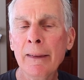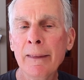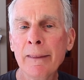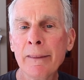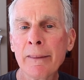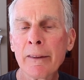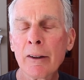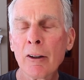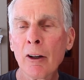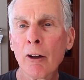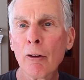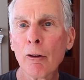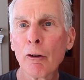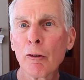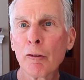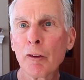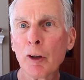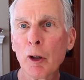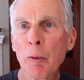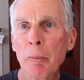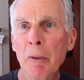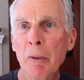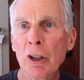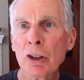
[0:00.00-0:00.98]
The color
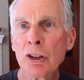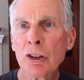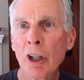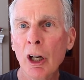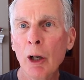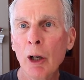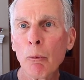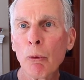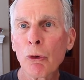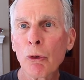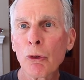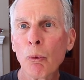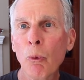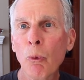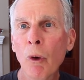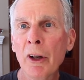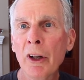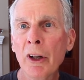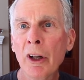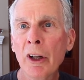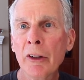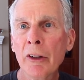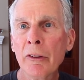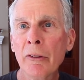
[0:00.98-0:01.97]
film I shot was
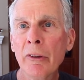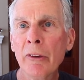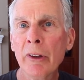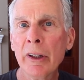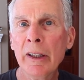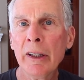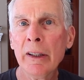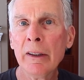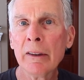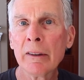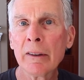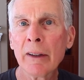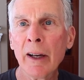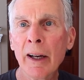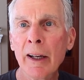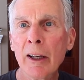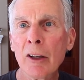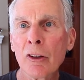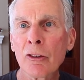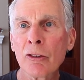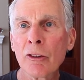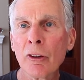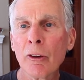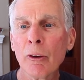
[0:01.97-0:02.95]
100
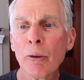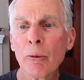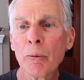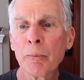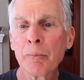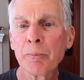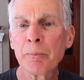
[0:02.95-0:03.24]
ISO,